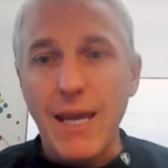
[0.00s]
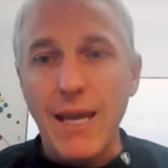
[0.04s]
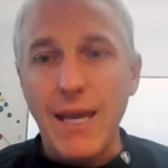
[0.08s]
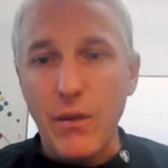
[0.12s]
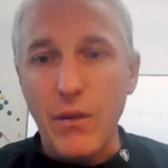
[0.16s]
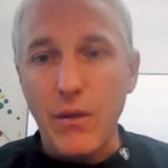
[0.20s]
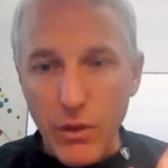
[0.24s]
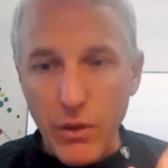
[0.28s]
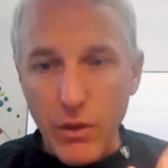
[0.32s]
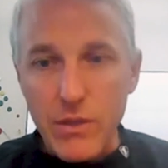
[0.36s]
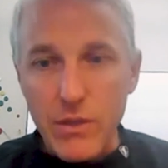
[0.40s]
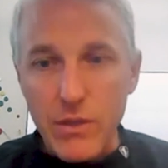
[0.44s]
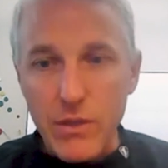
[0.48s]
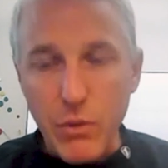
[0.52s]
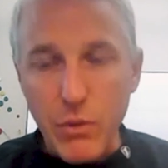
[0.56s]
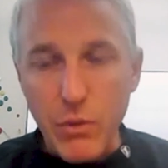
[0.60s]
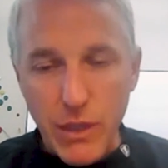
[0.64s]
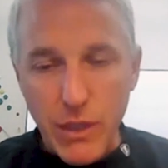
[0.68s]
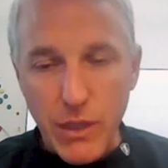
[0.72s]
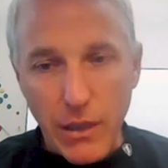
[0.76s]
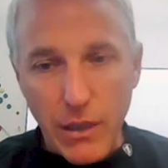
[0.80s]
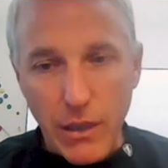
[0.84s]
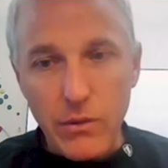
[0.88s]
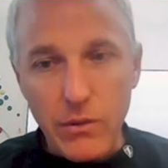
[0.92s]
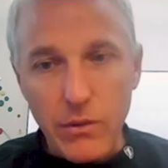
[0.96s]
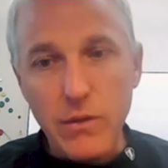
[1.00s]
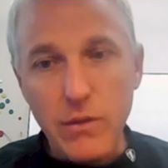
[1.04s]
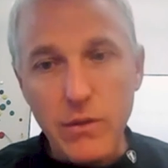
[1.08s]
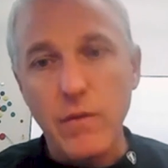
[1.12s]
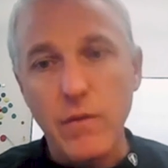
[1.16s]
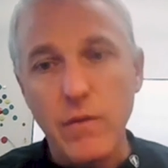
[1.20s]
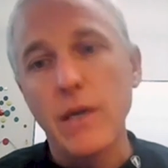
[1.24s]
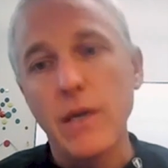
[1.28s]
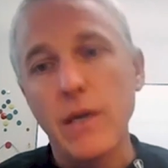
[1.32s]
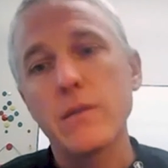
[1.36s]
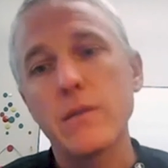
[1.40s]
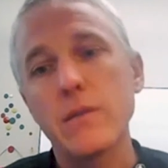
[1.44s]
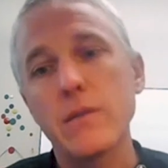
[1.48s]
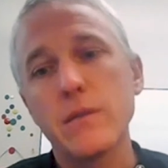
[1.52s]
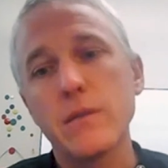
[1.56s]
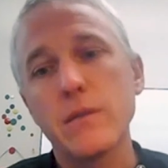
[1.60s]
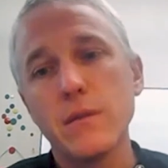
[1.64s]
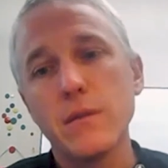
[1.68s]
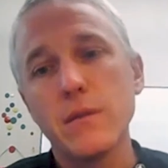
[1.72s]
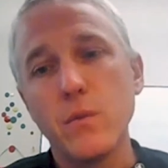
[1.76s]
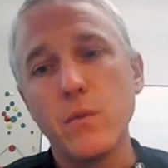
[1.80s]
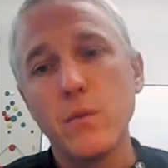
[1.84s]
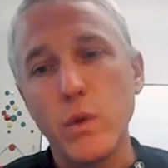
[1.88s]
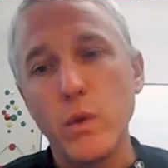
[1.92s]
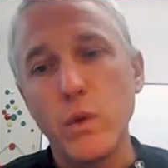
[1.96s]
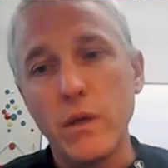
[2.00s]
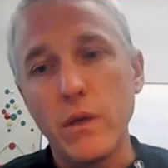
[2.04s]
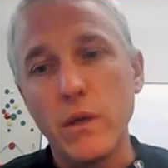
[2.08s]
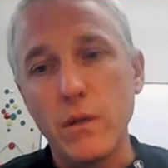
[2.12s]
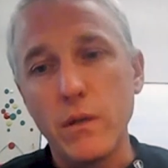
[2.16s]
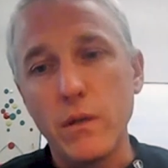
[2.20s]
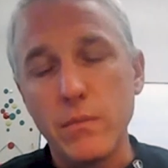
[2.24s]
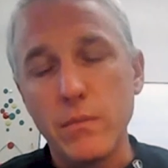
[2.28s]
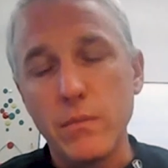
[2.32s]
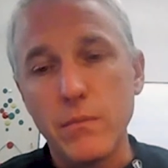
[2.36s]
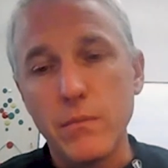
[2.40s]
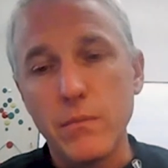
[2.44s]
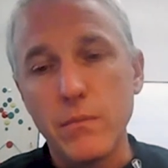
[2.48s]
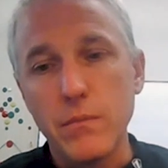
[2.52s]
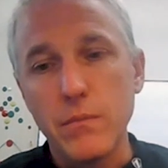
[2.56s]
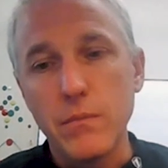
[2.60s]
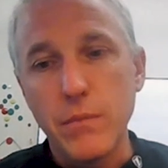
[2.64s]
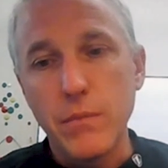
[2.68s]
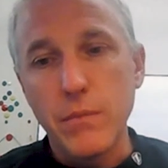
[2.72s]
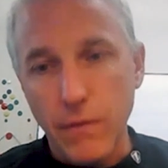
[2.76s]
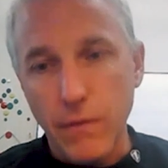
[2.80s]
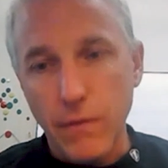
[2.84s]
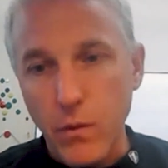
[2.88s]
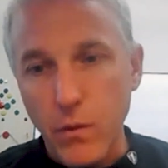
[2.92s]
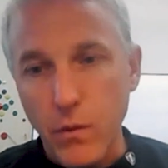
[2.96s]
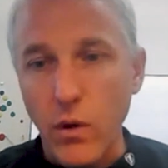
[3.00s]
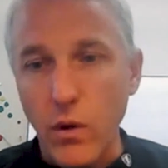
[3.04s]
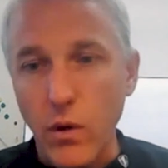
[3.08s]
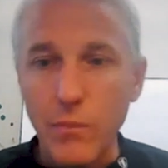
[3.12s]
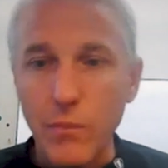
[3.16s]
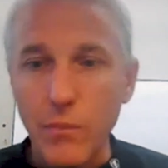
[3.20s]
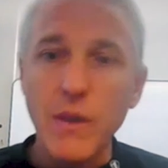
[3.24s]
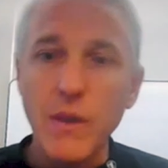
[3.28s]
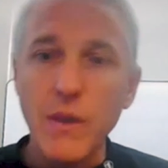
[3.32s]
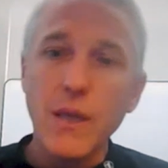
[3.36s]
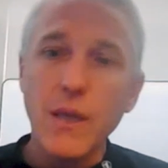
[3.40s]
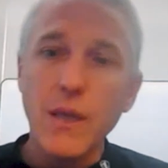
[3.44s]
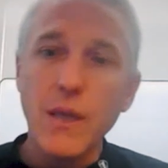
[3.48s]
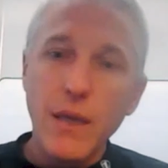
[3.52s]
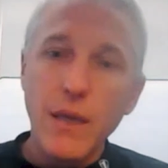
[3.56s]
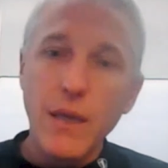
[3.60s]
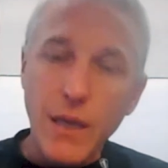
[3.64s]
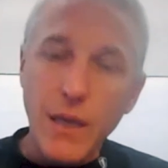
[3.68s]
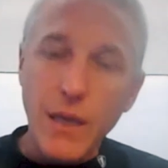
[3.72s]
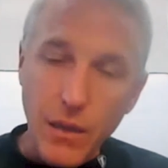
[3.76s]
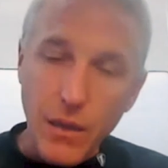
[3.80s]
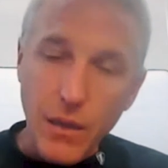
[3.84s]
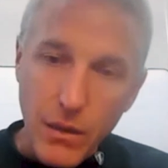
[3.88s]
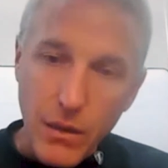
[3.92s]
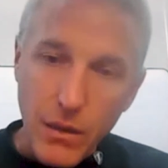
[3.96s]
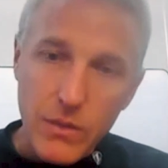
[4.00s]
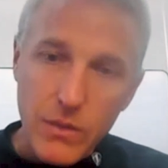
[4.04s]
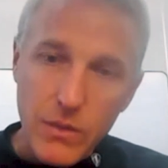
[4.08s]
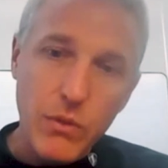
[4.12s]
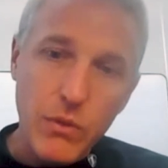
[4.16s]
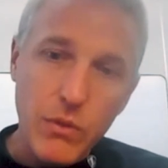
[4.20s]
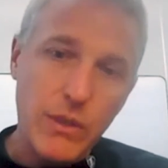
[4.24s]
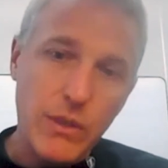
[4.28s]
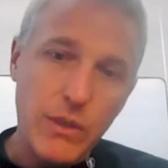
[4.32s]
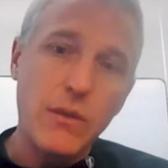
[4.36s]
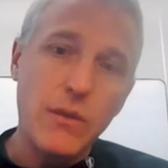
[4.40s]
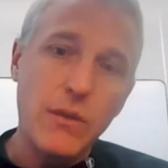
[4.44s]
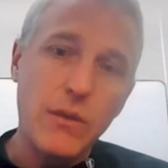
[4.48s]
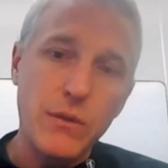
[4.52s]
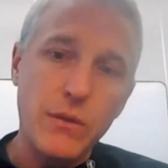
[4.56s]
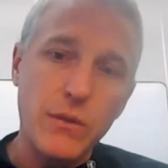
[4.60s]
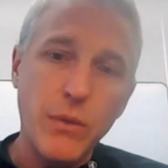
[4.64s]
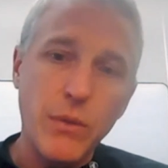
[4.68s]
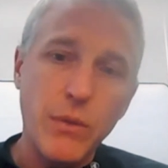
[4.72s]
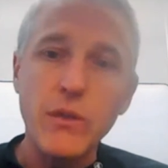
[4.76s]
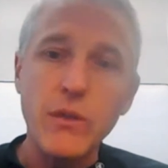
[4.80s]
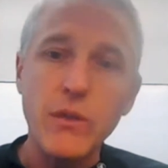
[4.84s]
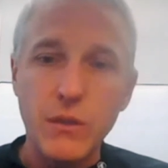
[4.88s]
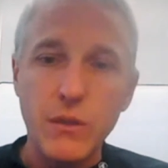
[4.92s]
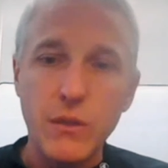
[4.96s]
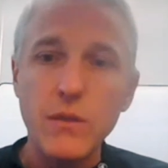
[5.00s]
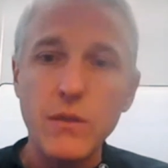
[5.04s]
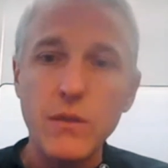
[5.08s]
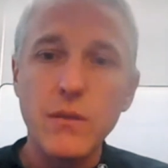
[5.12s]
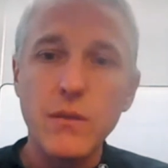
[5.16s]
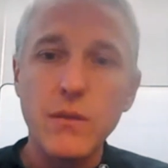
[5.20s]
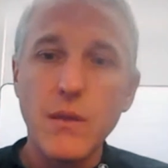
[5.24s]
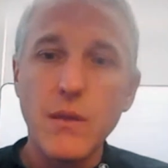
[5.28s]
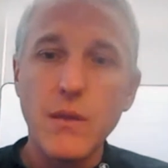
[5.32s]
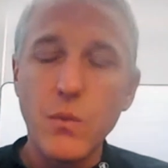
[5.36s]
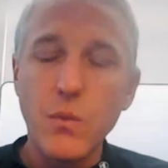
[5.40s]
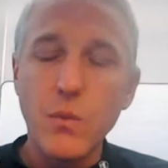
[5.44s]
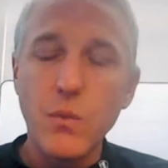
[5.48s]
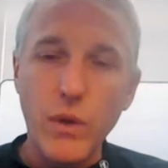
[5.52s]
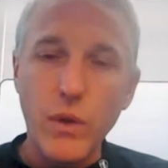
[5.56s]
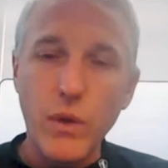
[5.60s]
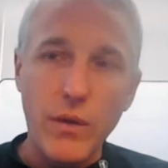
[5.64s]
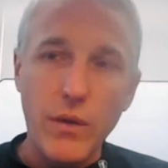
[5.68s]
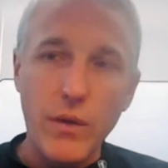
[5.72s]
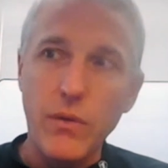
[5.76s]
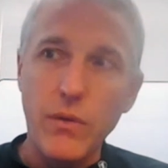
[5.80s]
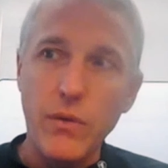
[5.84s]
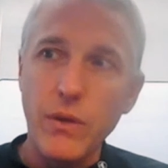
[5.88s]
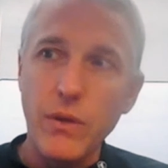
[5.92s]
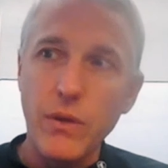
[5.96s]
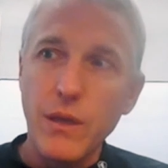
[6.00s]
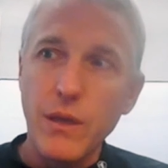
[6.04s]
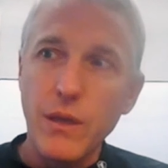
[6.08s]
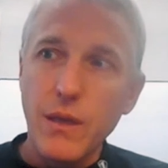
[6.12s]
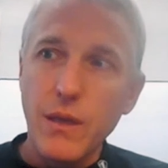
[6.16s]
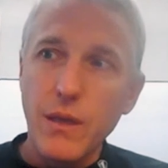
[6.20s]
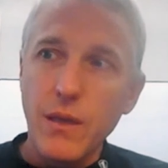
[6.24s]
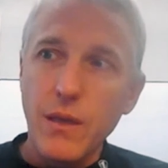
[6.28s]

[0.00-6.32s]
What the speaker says: how this particular device will perform in this particular patient with